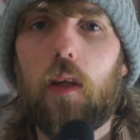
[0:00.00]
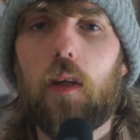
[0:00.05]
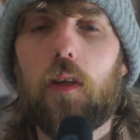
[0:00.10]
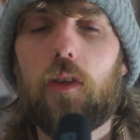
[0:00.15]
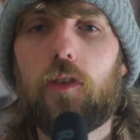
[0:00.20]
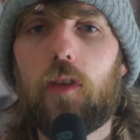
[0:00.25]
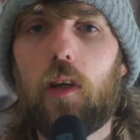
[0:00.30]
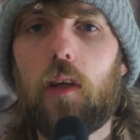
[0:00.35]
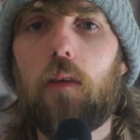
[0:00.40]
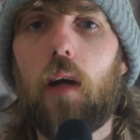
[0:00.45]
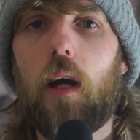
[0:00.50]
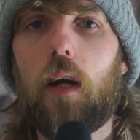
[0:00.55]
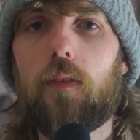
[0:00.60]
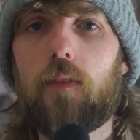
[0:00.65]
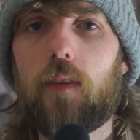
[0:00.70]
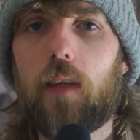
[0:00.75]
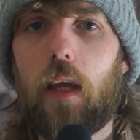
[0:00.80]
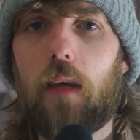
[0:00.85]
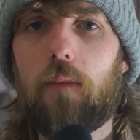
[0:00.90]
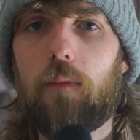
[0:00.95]
So
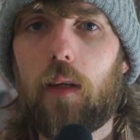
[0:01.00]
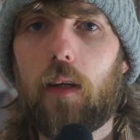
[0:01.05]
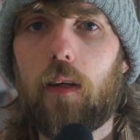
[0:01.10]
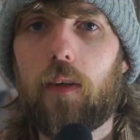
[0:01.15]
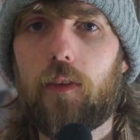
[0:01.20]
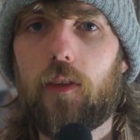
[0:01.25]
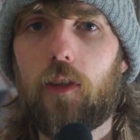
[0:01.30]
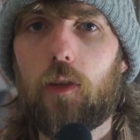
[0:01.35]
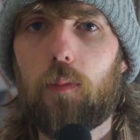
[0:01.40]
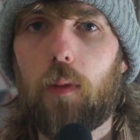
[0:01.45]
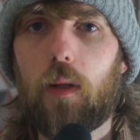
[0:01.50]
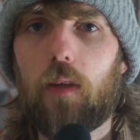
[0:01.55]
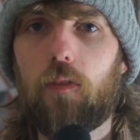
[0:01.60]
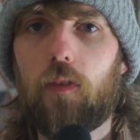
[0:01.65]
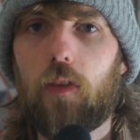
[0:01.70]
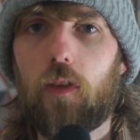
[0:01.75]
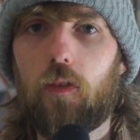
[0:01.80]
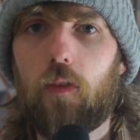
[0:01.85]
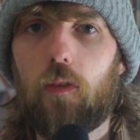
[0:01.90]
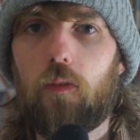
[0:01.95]
after getting the artist
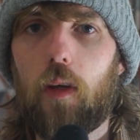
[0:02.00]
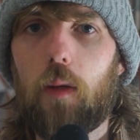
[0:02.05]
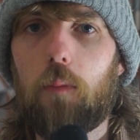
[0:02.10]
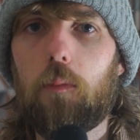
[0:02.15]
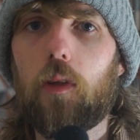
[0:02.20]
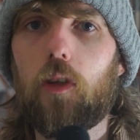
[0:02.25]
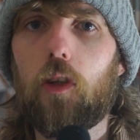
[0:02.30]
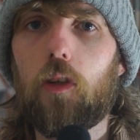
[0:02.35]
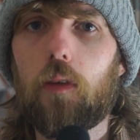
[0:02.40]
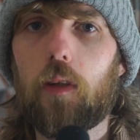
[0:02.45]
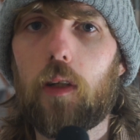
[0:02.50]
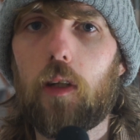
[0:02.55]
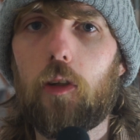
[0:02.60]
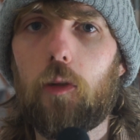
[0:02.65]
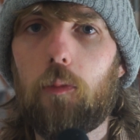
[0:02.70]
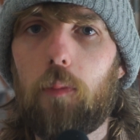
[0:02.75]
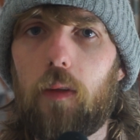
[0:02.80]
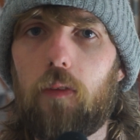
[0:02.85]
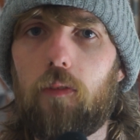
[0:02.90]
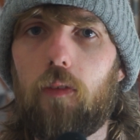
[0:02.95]
breakfast for them, you are going
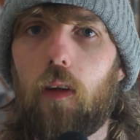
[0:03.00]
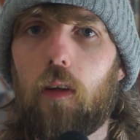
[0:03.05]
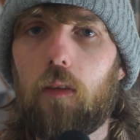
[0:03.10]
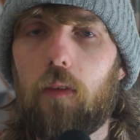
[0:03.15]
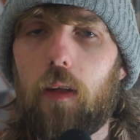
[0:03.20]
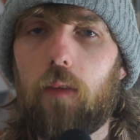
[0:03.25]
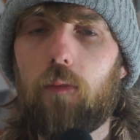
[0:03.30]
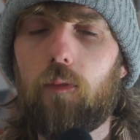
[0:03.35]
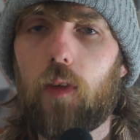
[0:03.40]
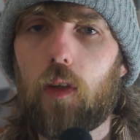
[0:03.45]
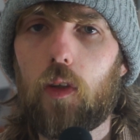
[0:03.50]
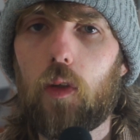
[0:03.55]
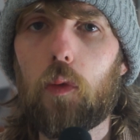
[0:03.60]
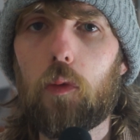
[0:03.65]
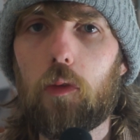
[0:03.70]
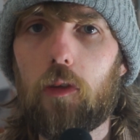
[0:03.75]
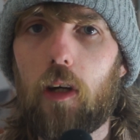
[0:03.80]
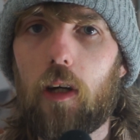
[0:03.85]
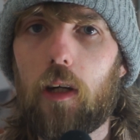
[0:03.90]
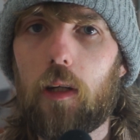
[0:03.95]
to be following the
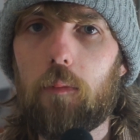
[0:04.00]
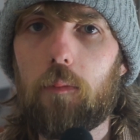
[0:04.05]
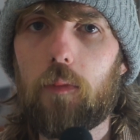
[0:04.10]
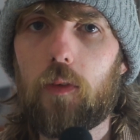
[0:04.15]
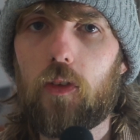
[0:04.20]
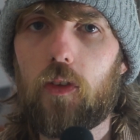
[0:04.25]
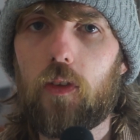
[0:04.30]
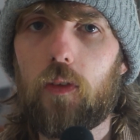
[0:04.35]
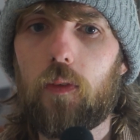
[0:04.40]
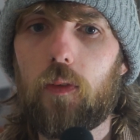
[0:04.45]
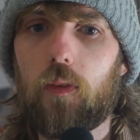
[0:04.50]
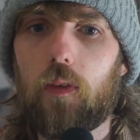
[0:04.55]
call times.